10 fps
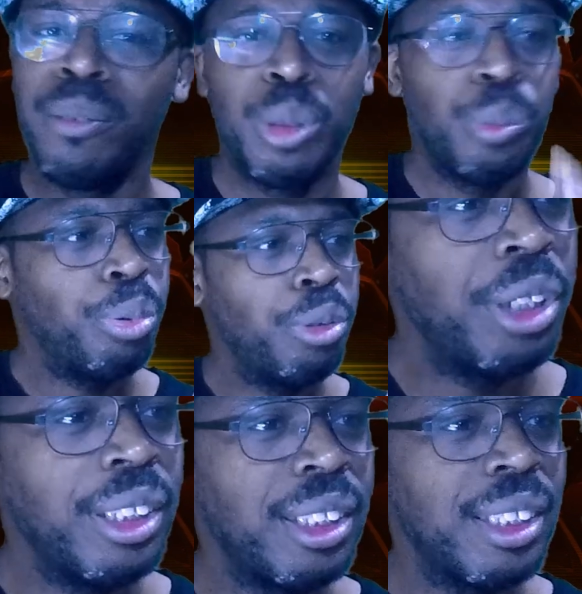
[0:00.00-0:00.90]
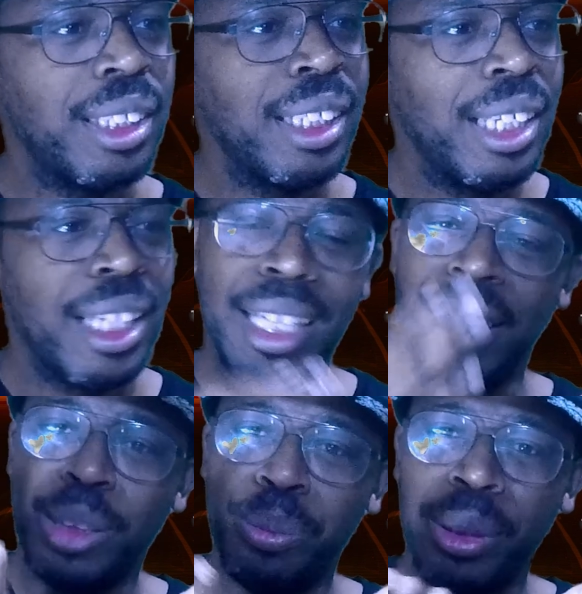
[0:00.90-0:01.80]
but points and
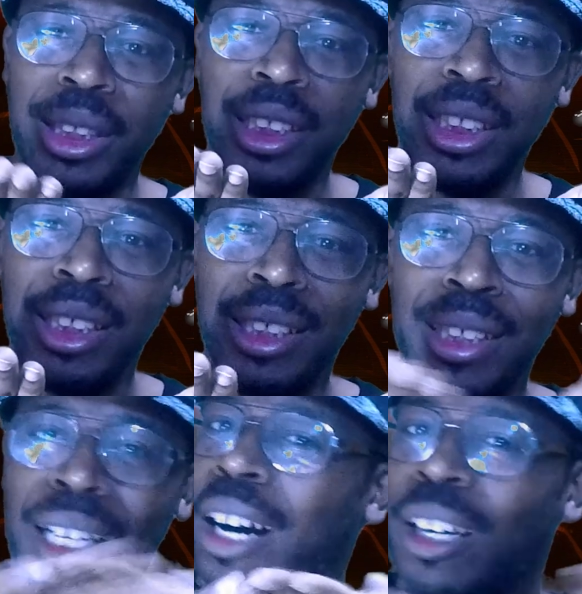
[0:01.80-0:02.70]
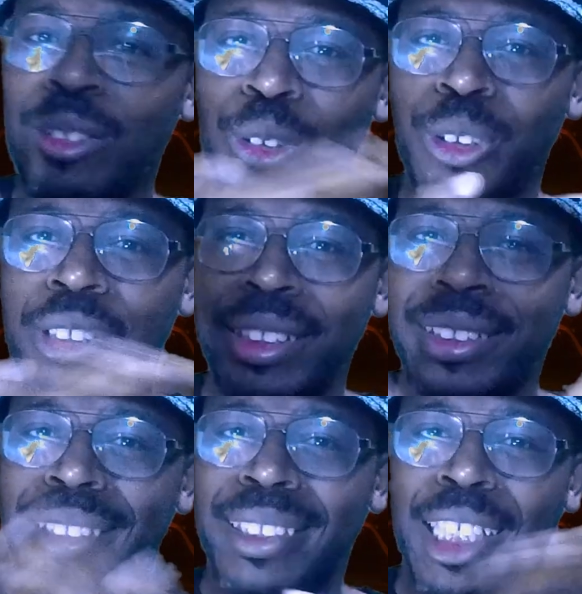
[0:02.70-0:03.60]
XP are not
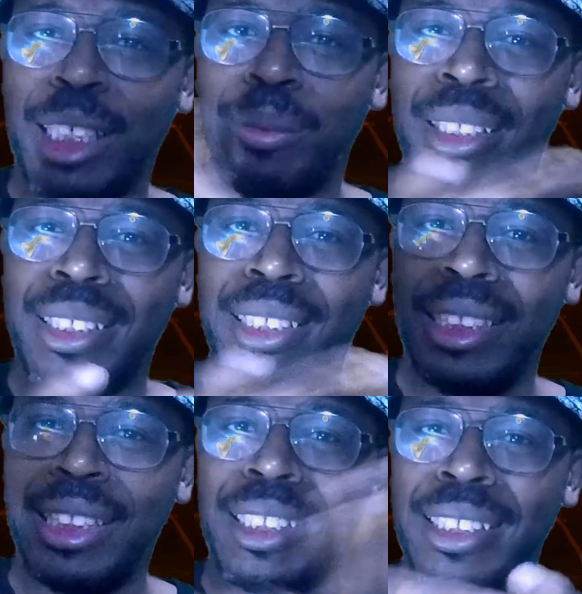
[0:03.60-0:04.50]
the same thing.